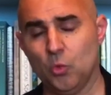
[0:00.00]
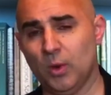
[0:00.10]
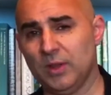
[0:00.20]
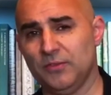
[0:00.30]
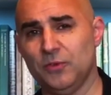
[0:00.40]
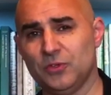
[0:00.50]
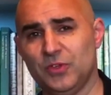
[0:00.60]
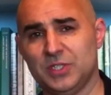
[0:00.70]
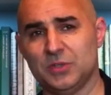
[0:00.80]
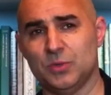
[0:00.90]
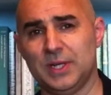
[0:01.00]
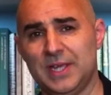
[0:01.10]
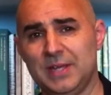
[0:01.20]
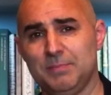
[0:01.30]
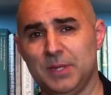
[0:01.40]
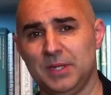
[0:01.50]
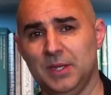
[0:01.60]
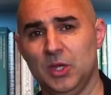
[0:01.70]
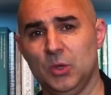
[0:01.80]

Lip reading: One of the first things that really hit me